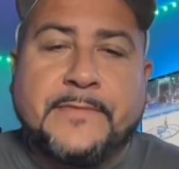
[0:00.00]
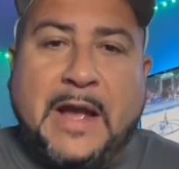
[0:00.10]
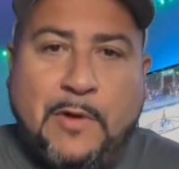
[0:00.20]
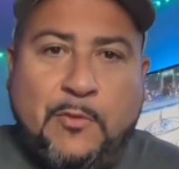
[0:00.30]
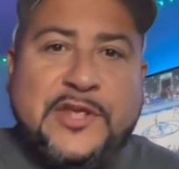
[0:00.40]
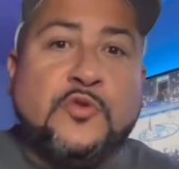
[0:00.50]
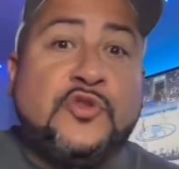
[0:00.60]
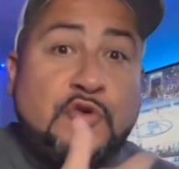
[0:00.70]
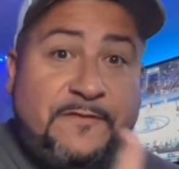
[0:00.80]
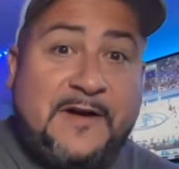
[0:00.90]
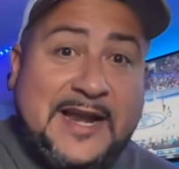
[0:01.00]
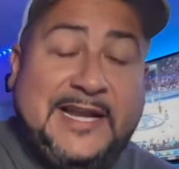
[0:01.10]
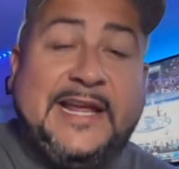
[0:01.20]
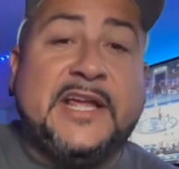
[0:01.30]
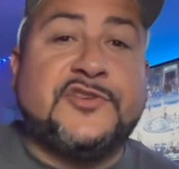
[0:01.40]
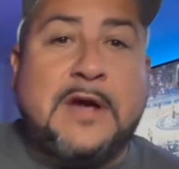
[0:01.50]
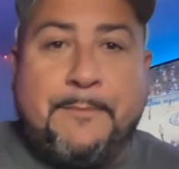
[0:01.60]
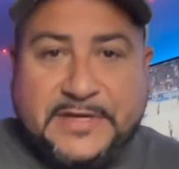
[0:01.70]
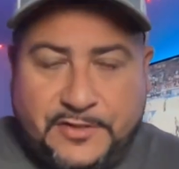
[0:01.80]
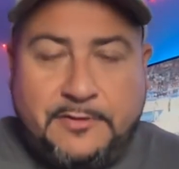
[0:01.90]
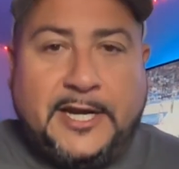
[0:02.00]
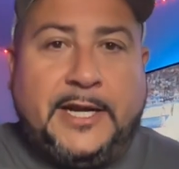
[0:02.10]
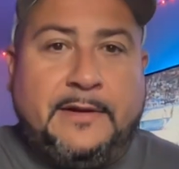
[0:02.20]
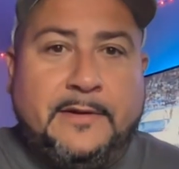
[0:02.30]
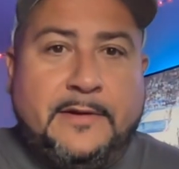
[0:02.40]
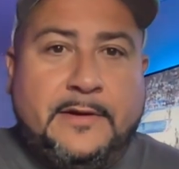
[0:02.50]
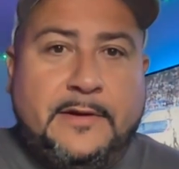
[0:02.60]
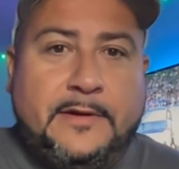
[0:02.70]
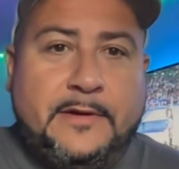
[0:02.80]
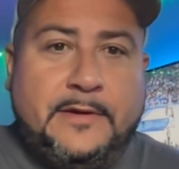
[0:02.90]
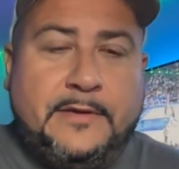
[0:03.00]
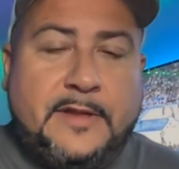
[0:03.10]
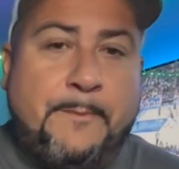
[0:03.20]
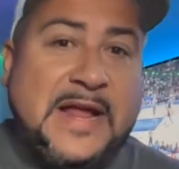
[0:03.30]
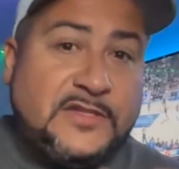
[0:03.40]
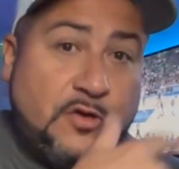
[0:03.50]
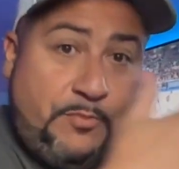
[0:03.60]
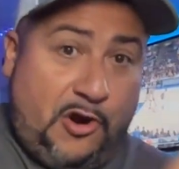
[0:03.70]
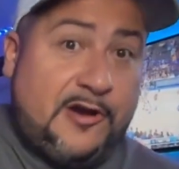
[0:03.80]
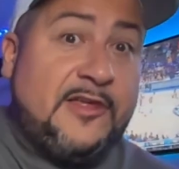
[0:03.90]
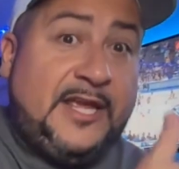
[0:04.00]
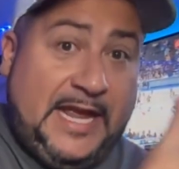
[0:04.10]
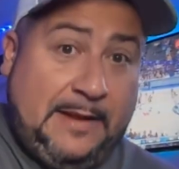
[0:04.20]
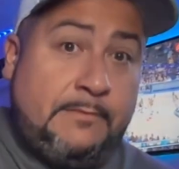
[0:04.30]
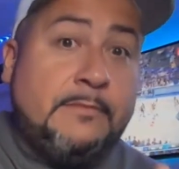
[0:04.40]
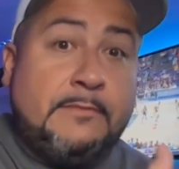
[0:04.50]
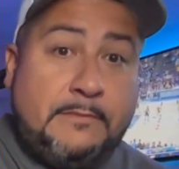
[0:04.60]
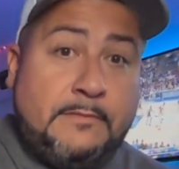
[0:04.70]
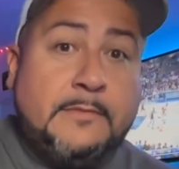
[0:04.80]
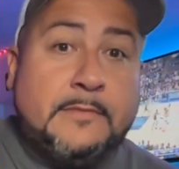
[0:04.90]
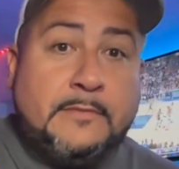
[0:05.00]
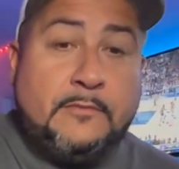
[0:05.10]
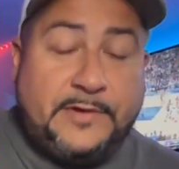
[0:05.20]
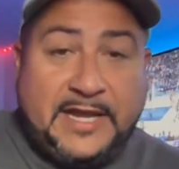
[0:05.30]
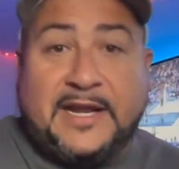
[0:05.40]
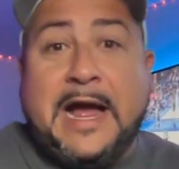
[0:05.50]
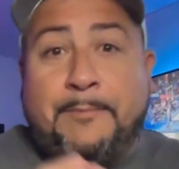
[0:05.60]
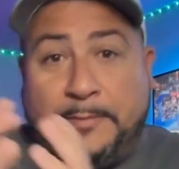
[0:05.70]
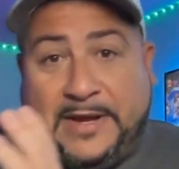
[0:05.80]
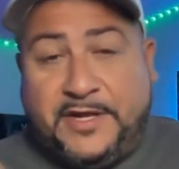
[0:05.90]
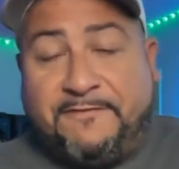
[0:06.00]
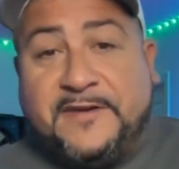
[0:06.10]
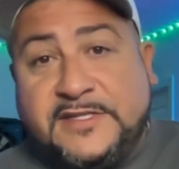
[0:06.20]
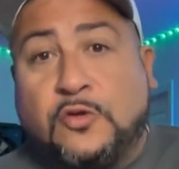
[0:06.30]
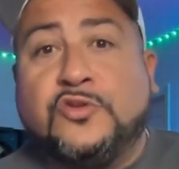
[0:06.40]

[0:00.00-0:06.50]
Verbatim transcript: That way, when you do finally get your opportunity, the mental part of the game can complement your physical